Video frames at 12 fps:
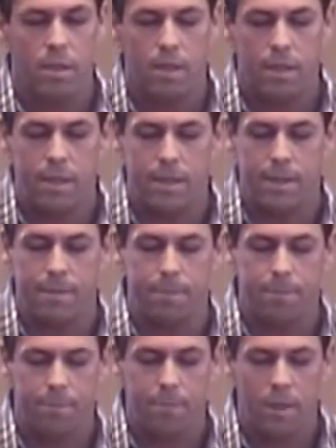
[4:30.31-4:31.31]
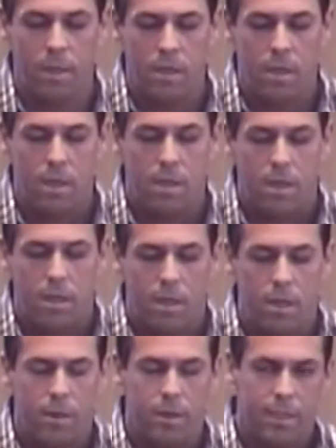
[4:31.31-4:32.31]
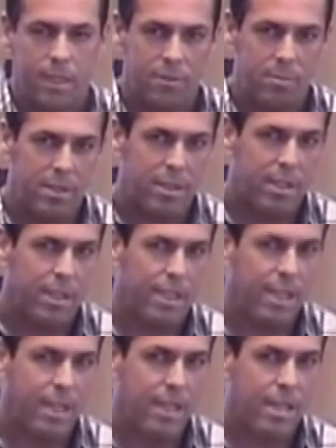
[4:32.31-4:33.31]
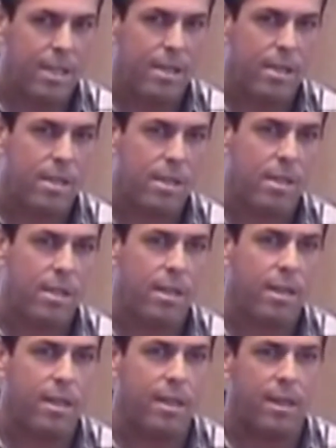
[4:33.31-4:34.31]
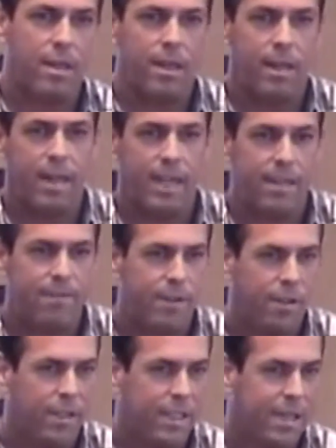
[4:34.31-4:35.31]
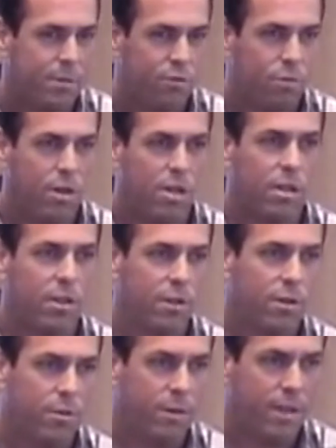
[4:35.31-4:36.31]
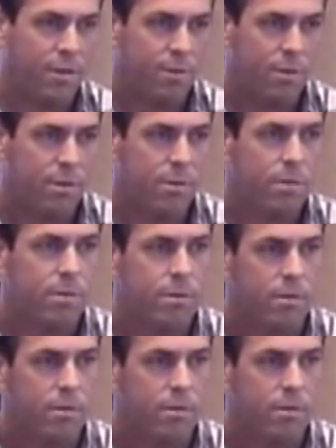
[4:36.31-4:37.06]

Like I was mentioning today, I felt like I was wronged the whole way through.